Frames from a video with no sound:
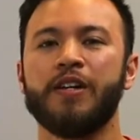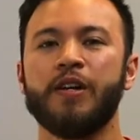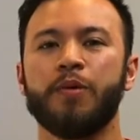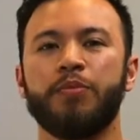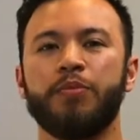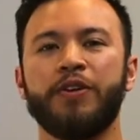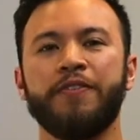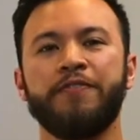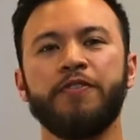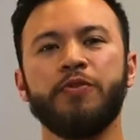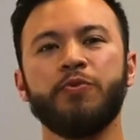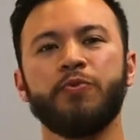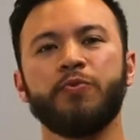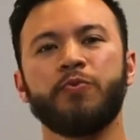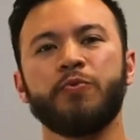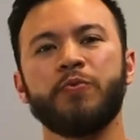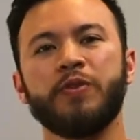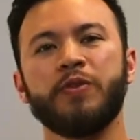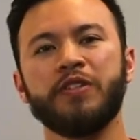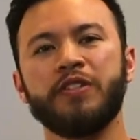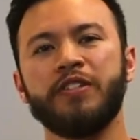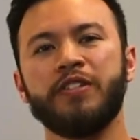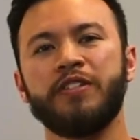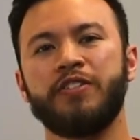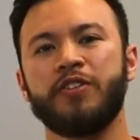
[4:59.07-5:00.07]
But if you
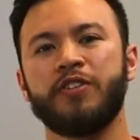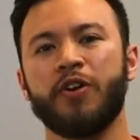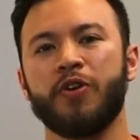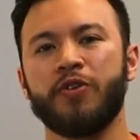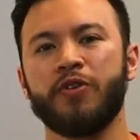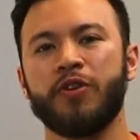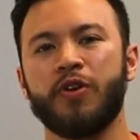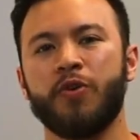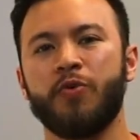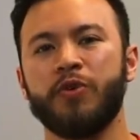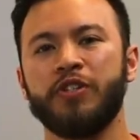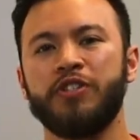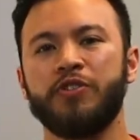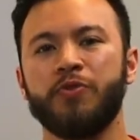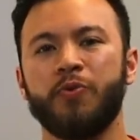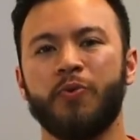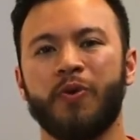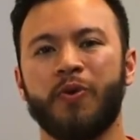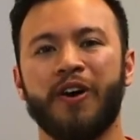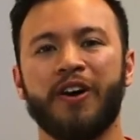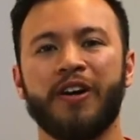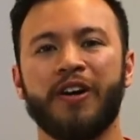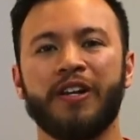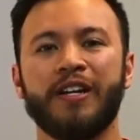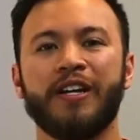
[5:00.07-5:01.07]
really don't know what you
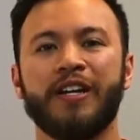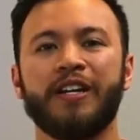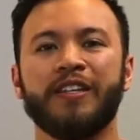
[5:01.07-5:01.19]
want,